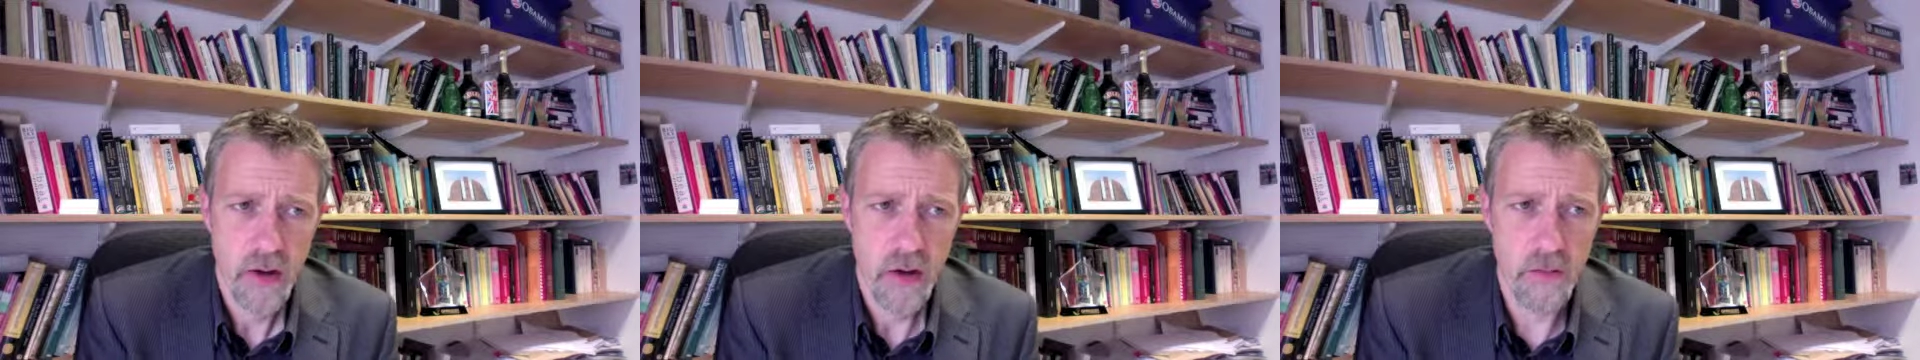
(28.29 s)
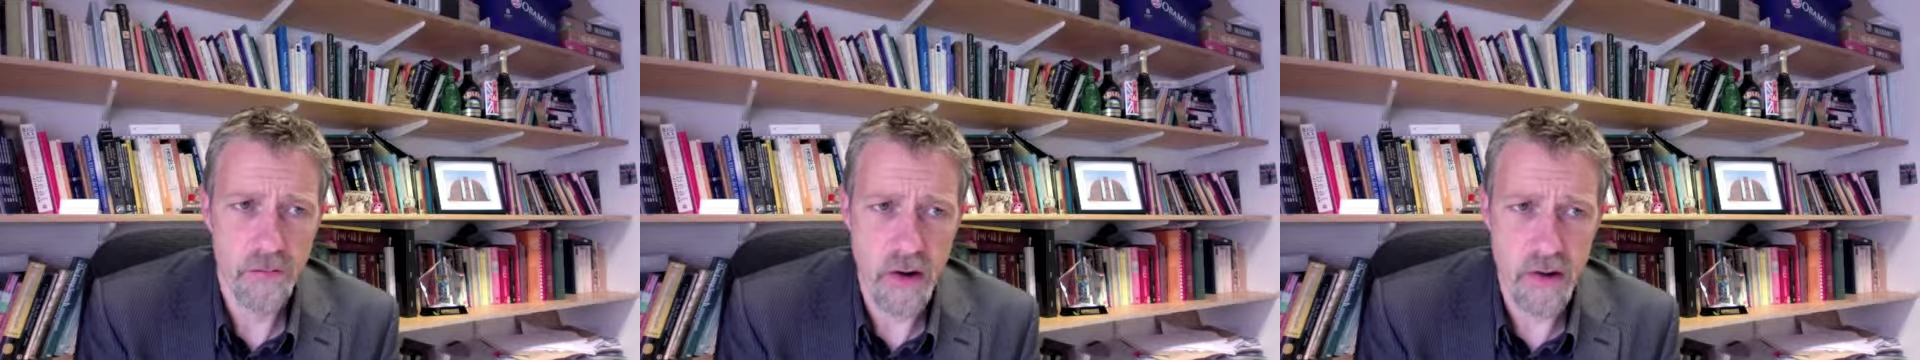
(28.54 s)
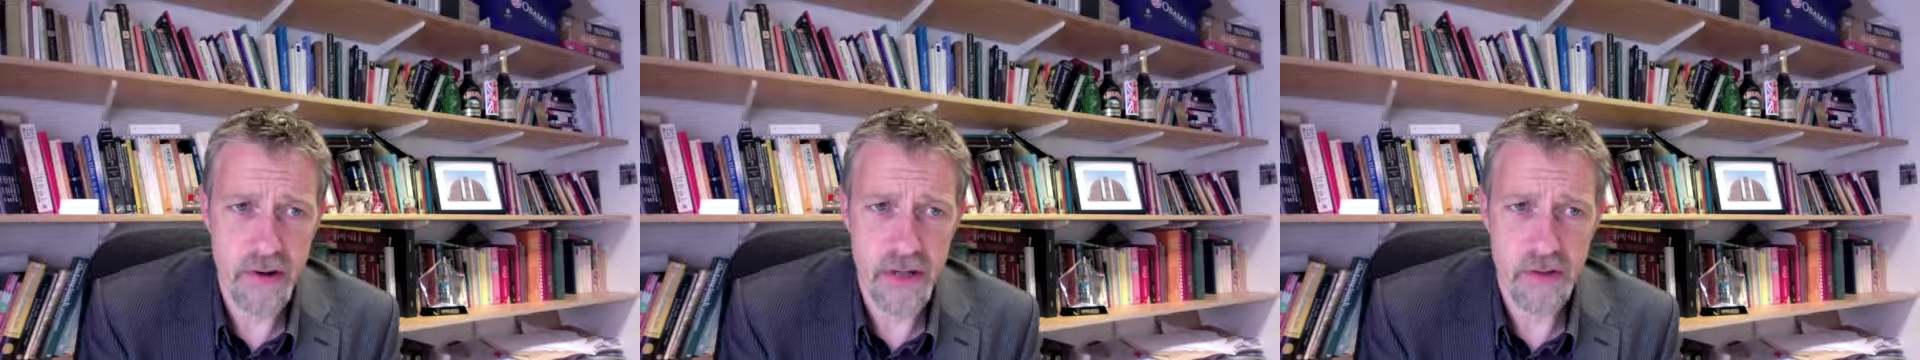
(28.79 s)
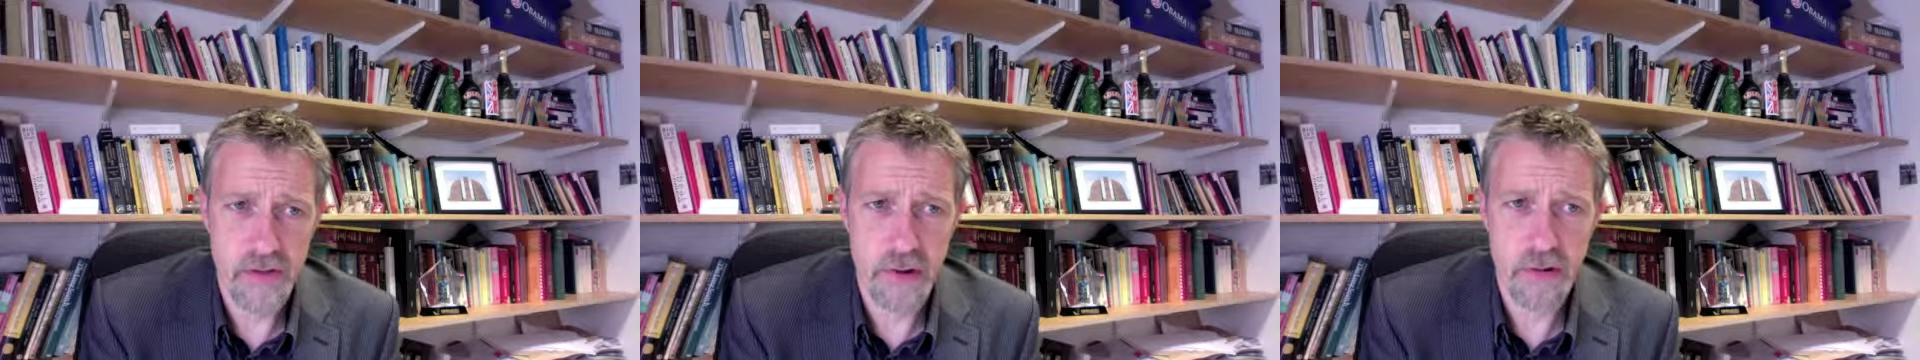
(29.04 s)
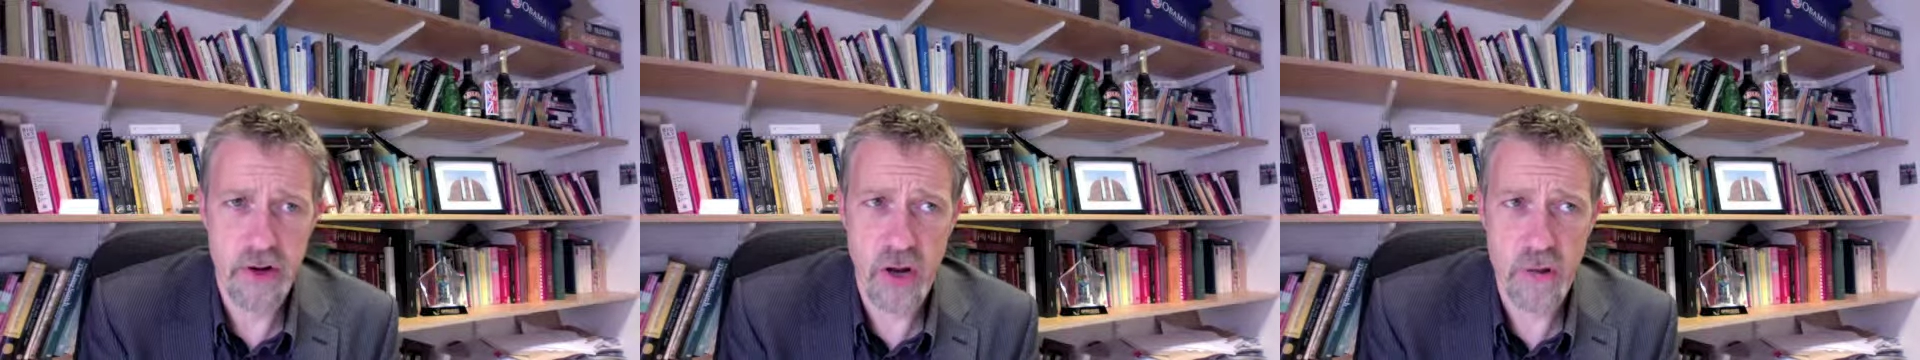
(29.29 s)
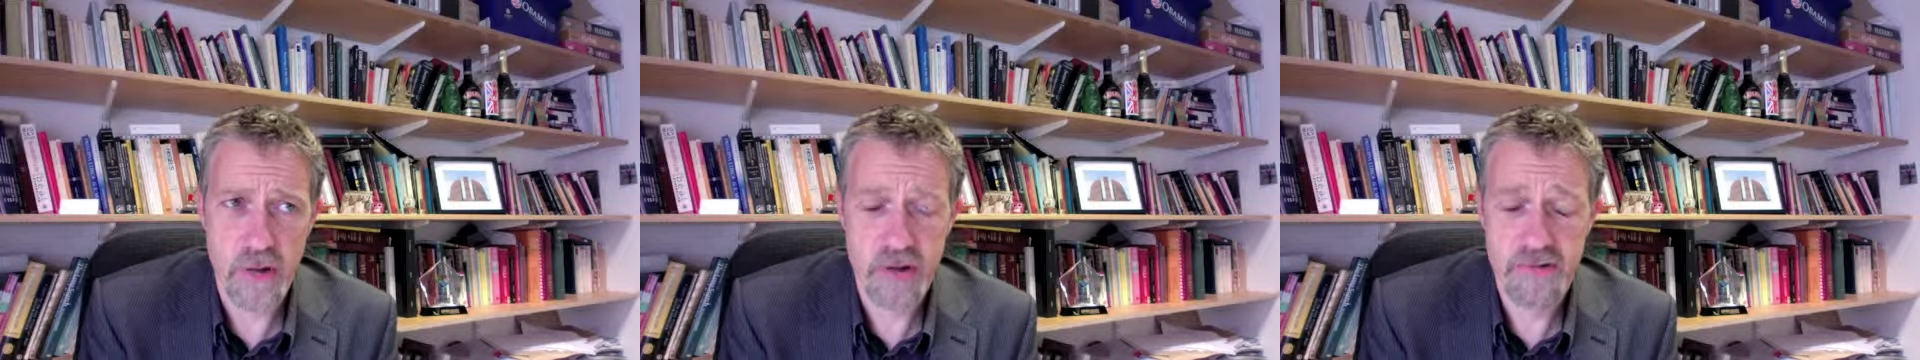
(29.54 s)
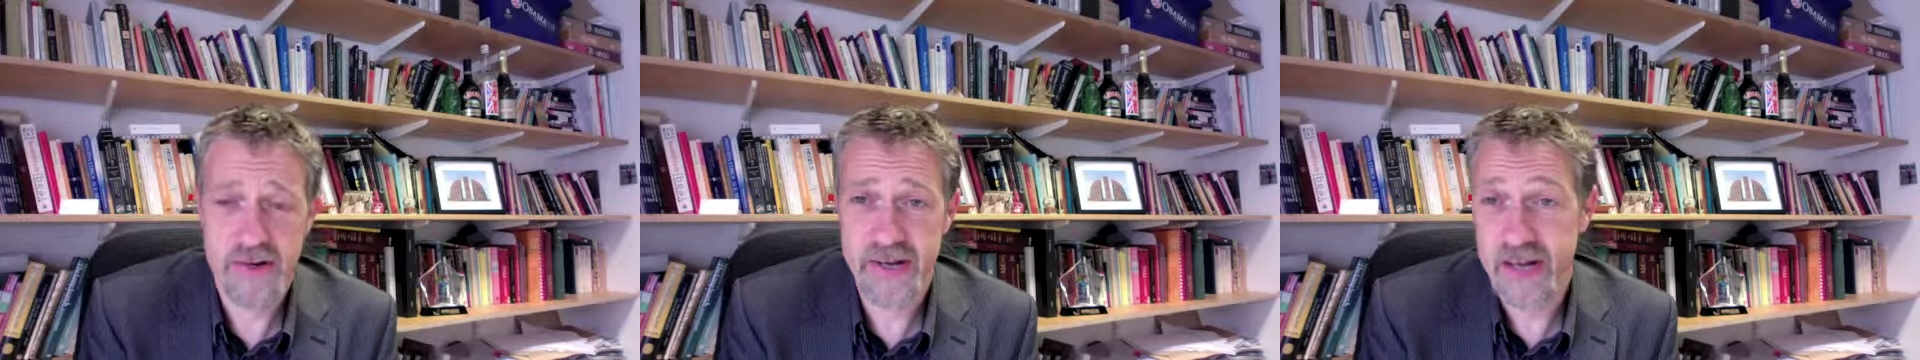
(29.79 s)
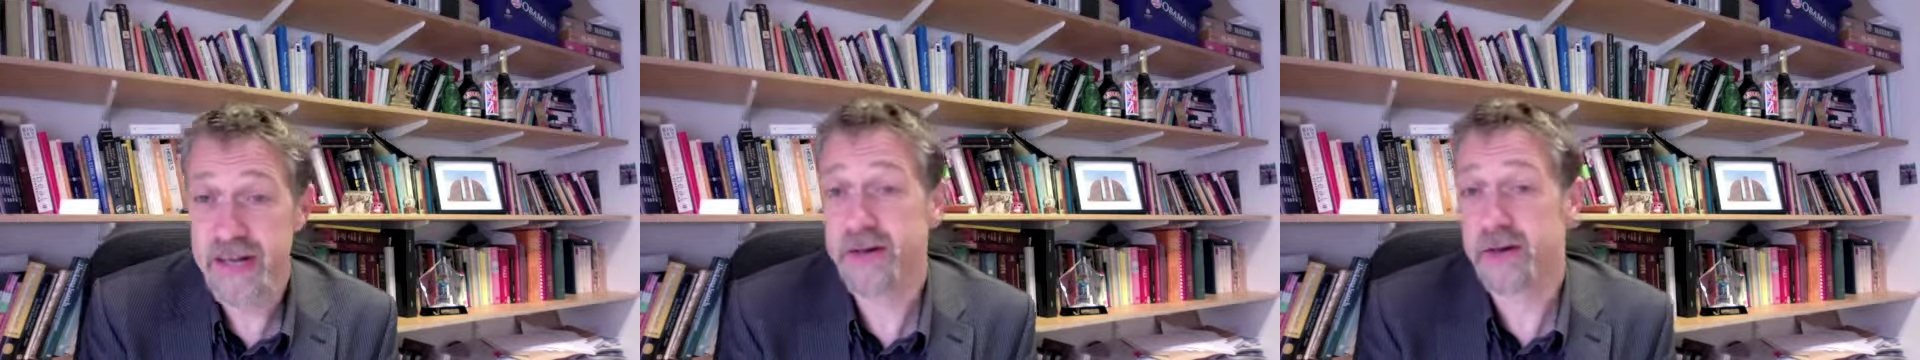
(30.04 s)
a very thoroughgoing
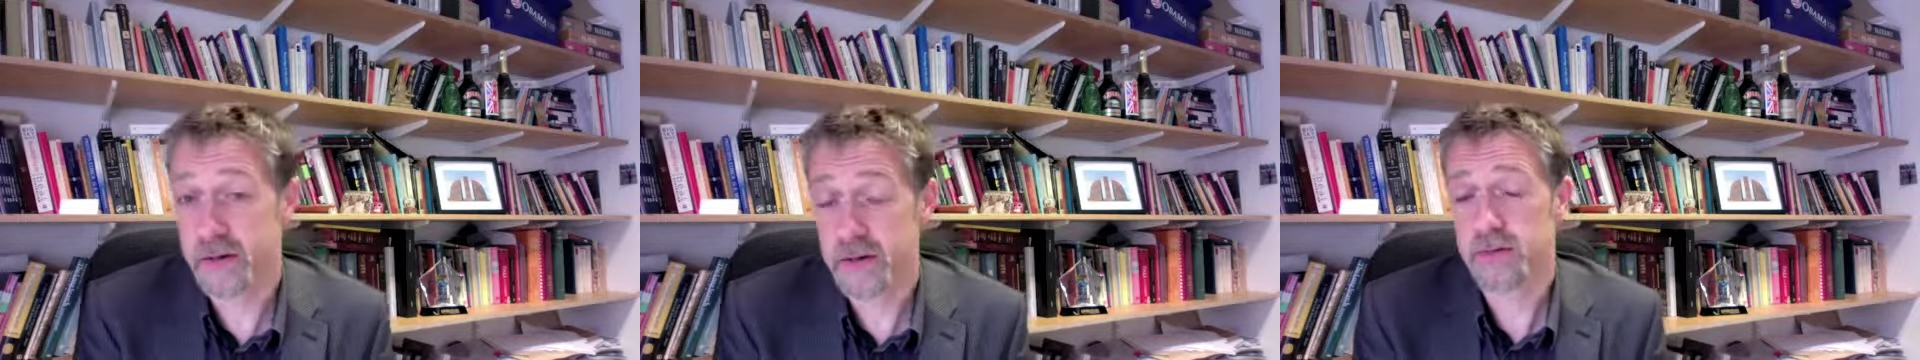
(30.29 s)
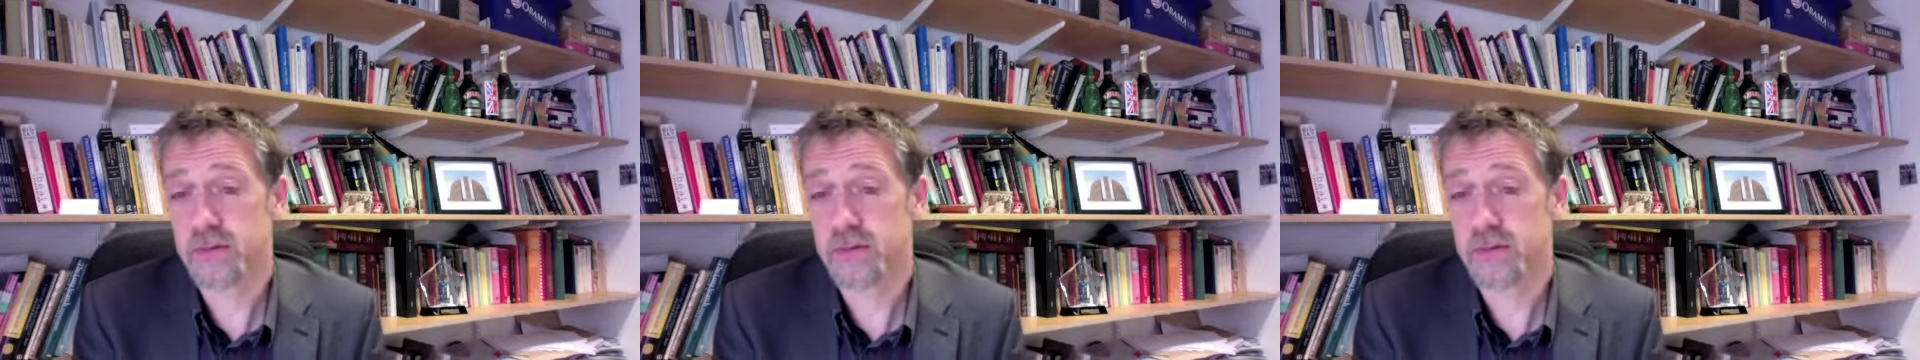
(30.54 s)
critique